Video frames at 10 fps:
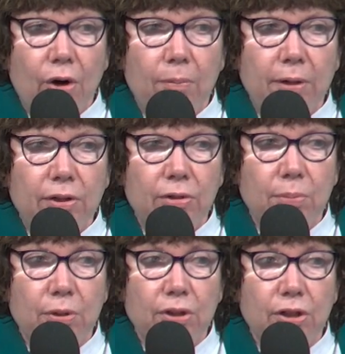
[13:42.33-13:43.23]
Or picture the
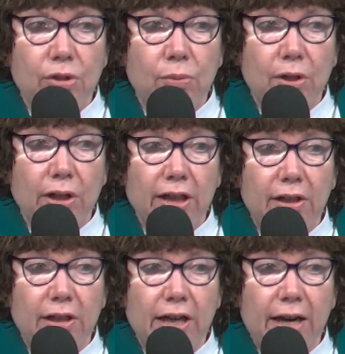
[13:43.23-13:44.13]
person that you will not get
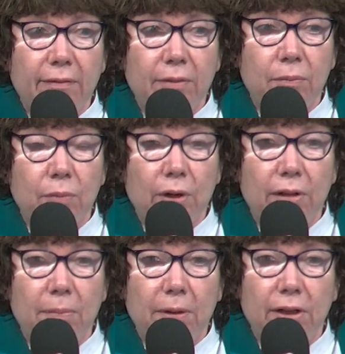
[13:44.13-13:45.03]
into heaven with
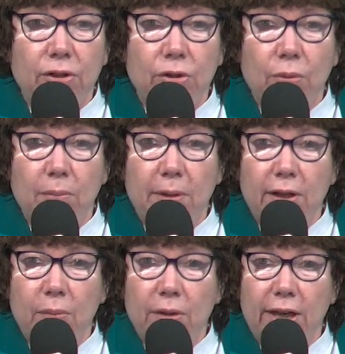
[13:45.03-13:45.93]
because you don't want to be
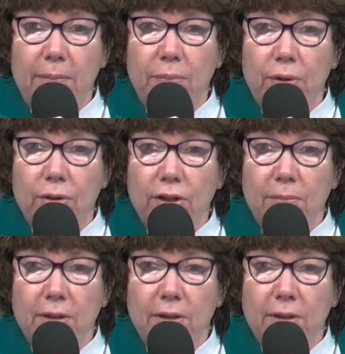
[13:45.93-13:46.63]
there with that person.